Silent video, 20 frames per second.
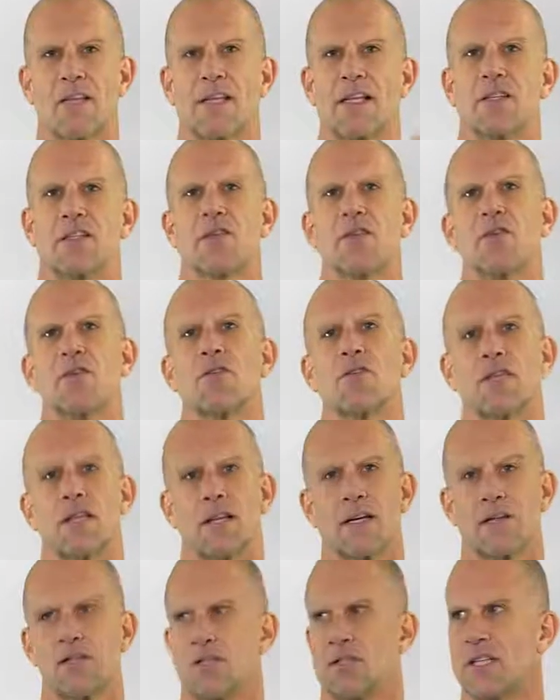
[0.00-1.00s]
the internal
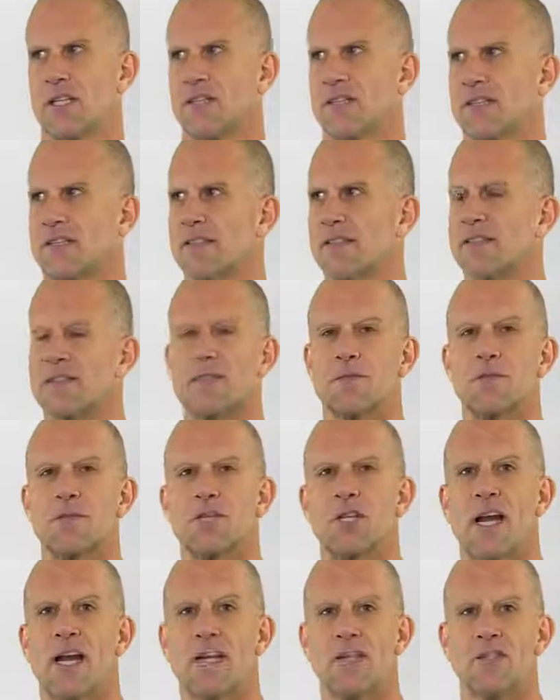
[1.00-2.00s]
energy of a system
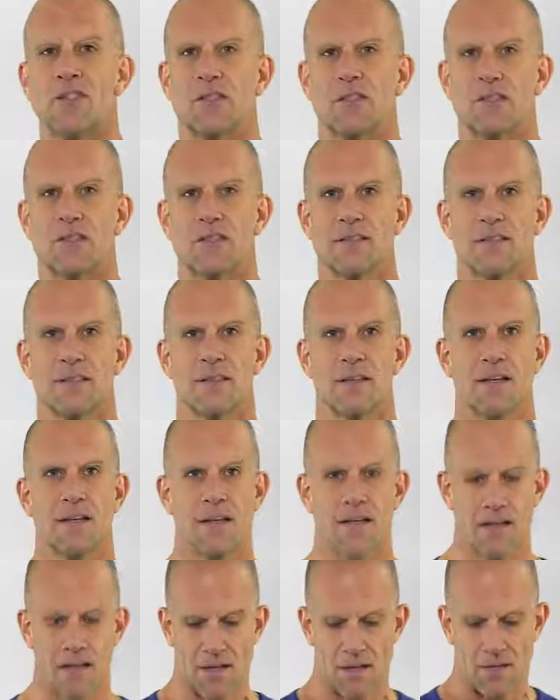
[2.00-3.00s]
changes,
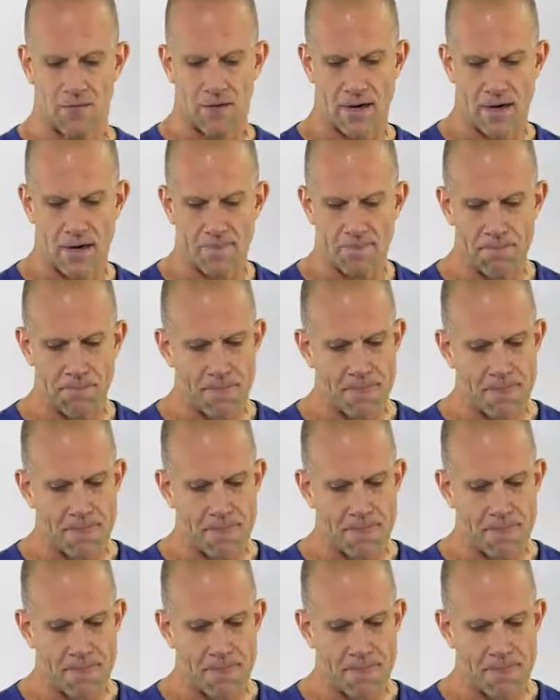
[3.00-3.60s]
right?